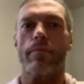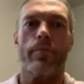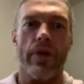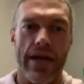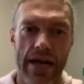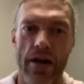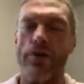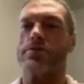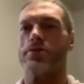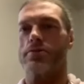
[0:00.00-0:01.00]
But I
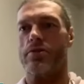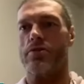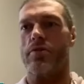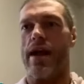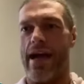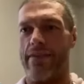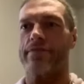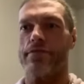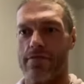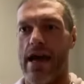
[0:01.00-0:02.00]
also knew
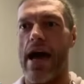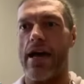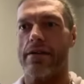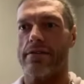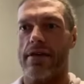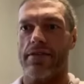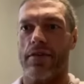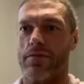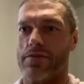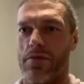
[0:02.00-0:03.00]
after that
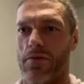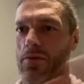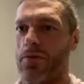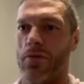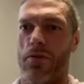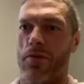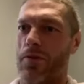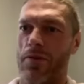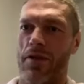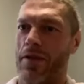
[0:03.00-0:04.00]
there was a
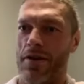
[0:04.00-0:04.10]
whole